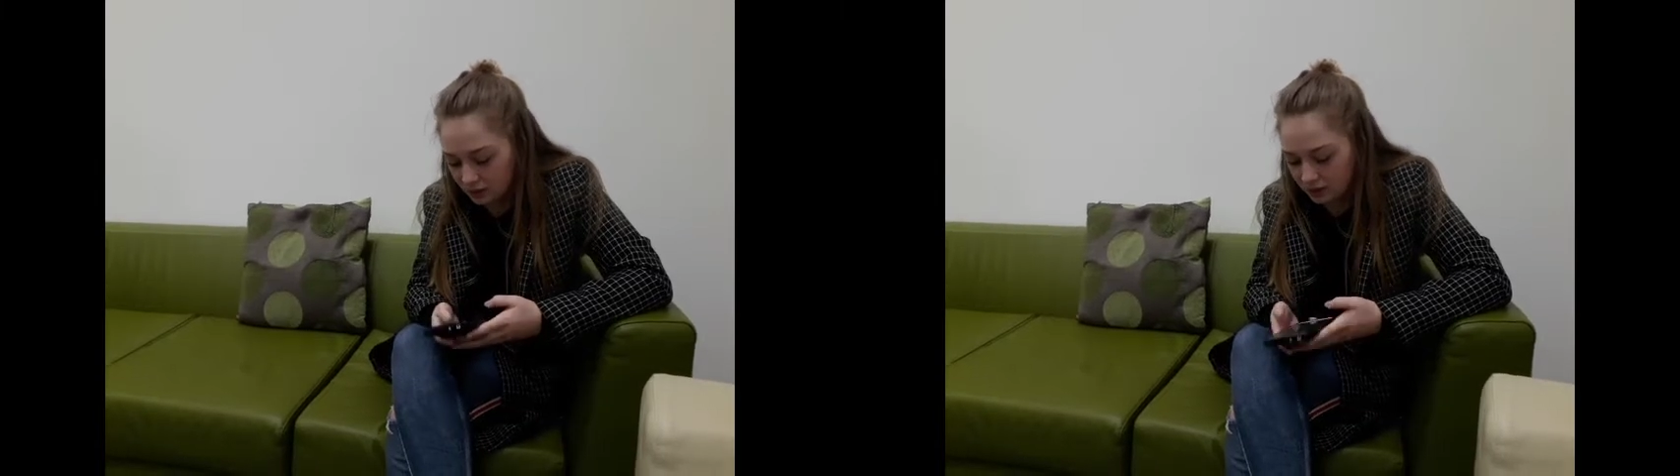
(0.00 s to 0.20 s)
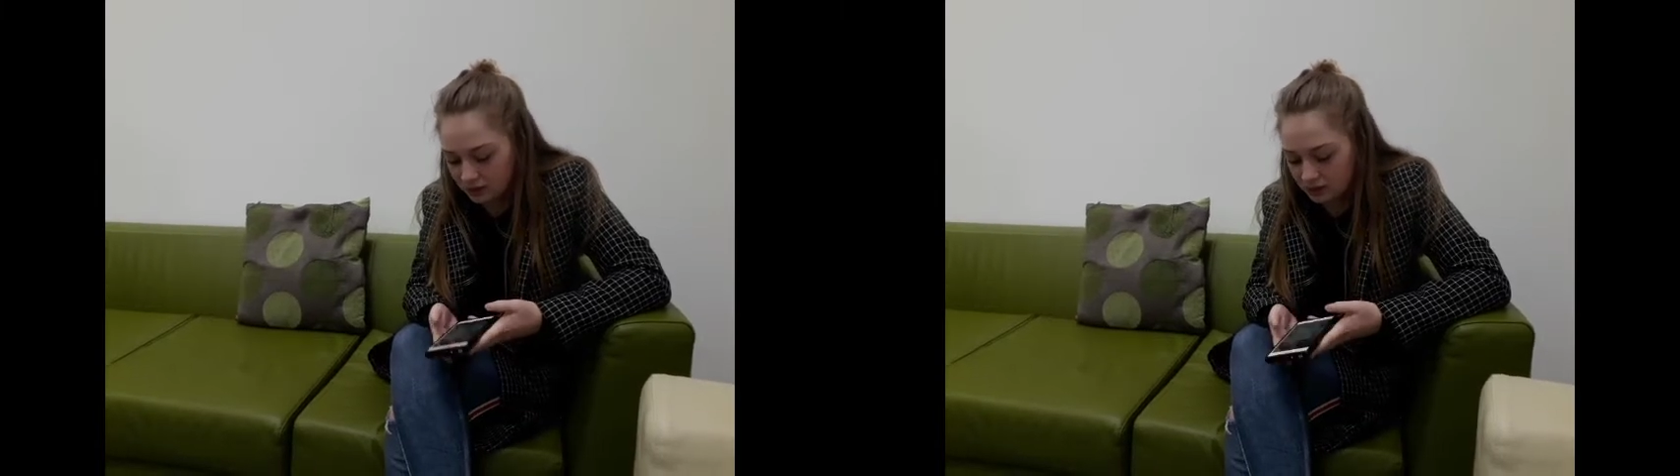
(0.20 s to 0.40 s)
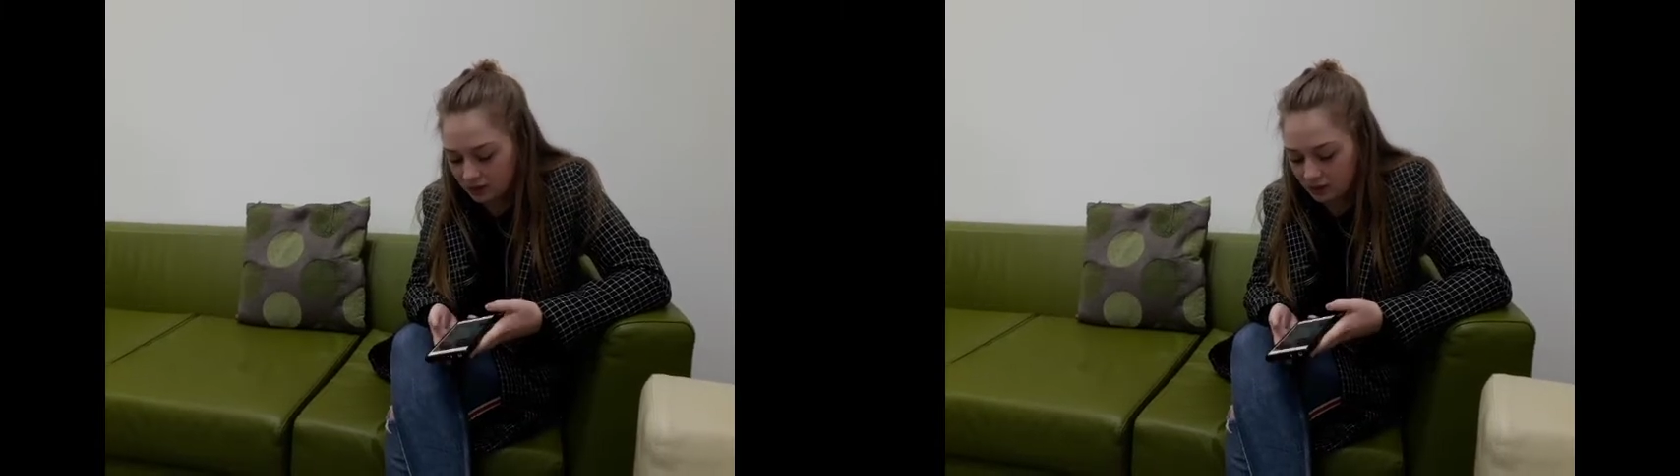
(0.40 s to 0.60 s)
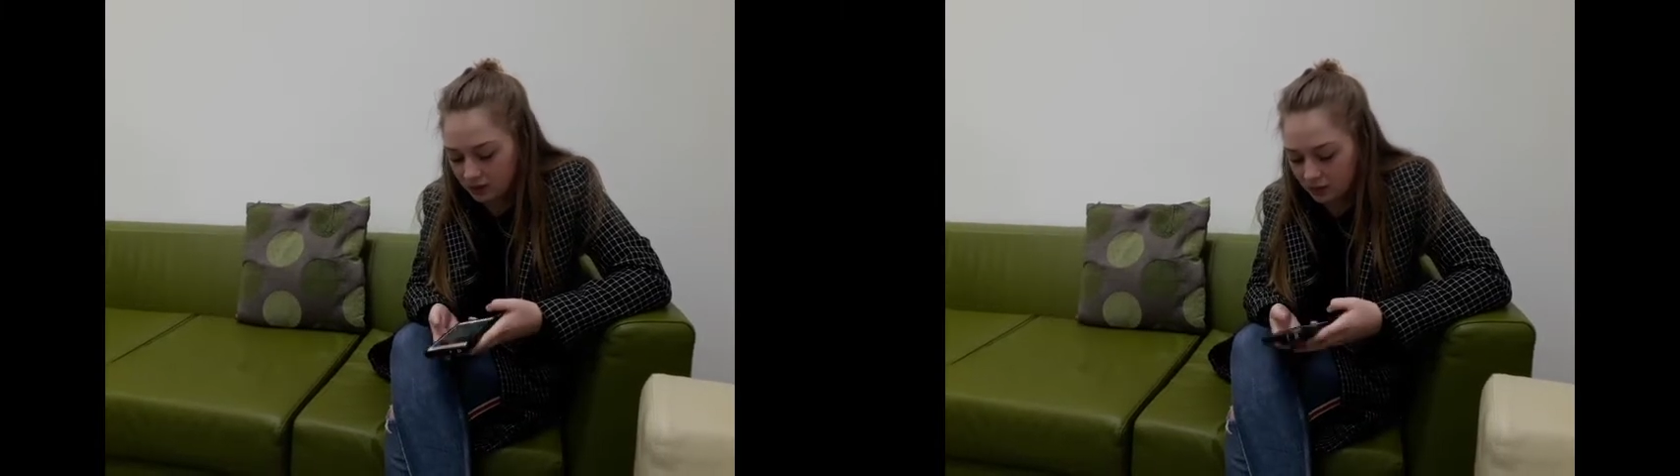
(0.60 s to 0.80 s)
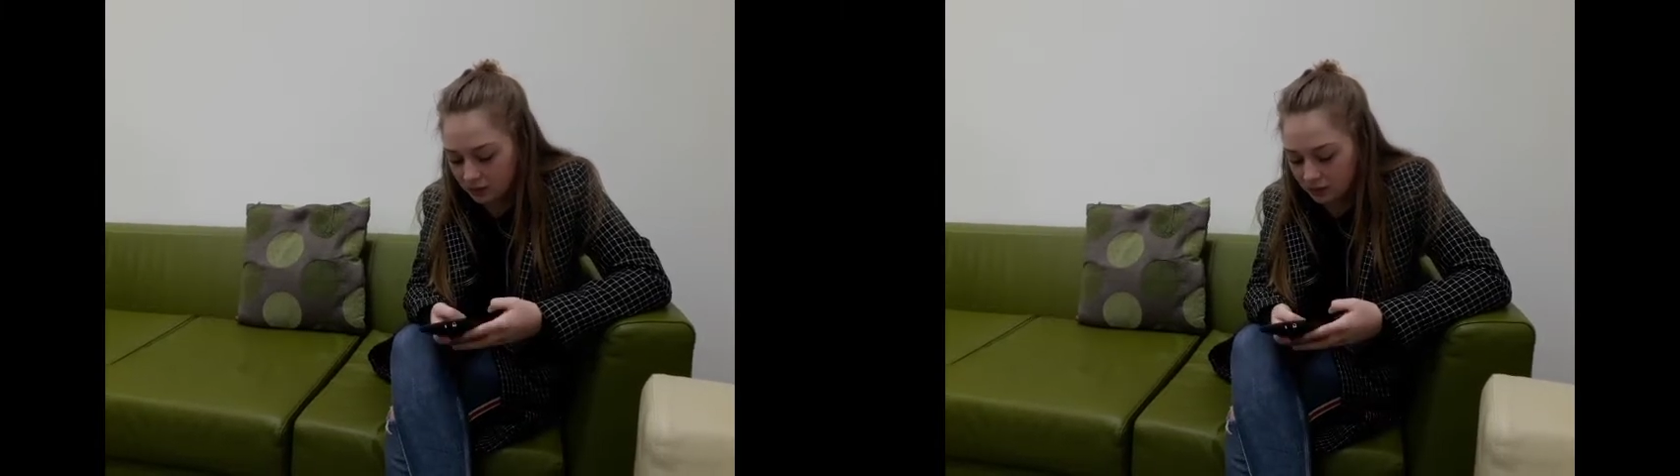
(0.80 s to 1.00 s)
can see
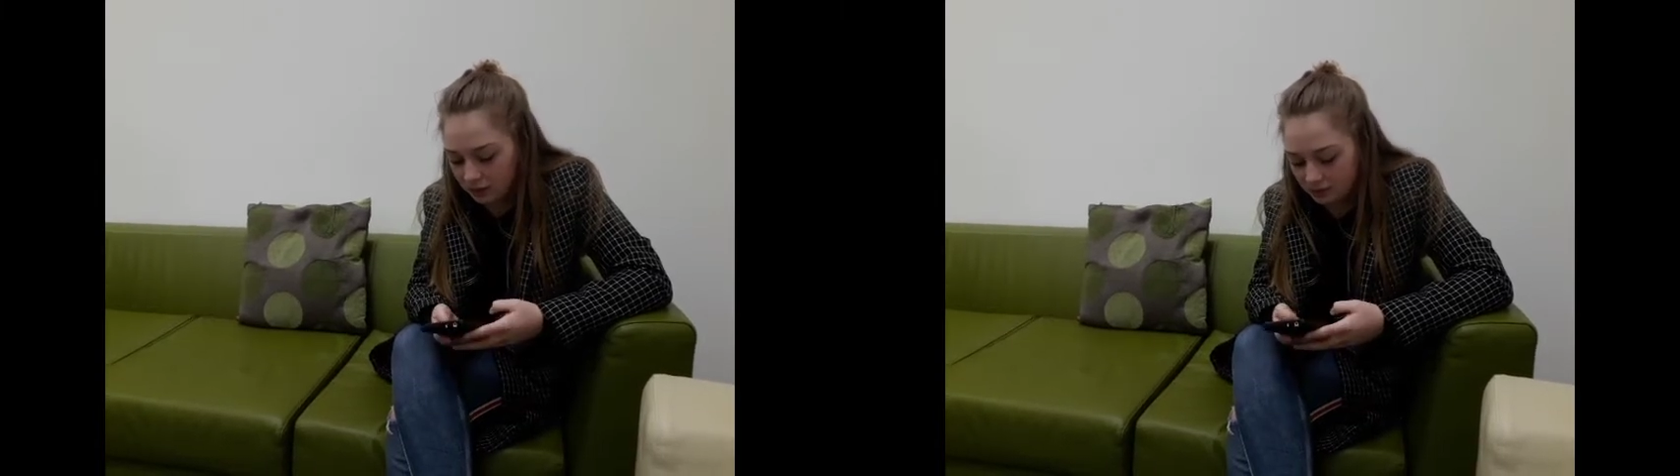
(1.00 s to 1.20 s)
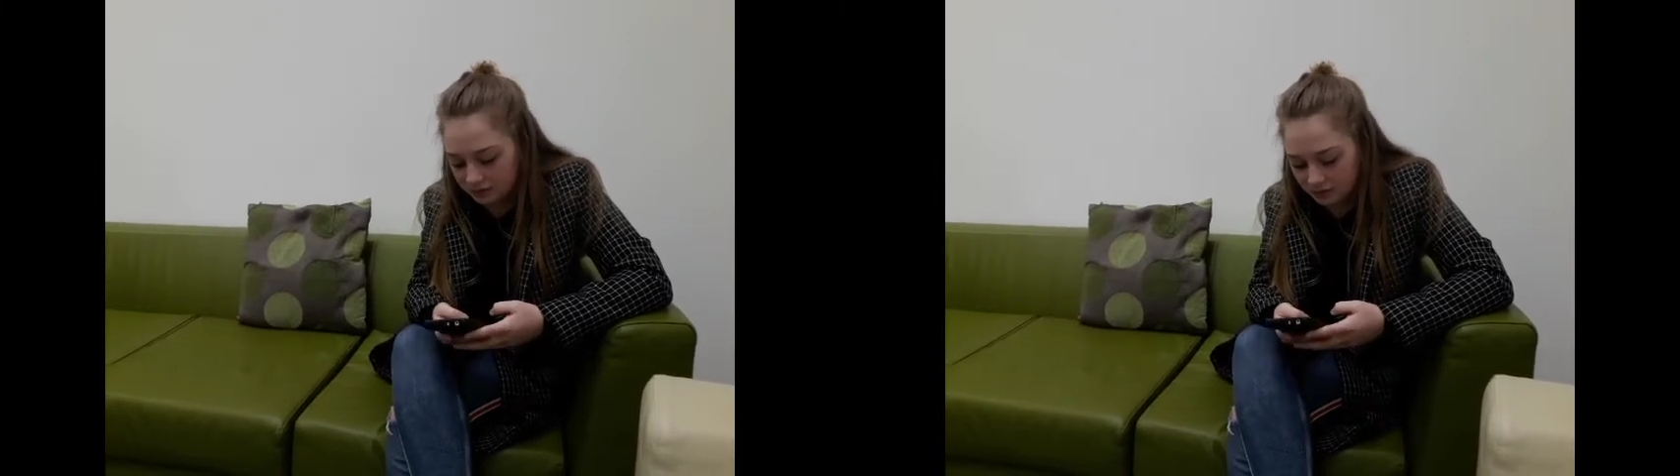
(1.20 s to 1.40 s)
all the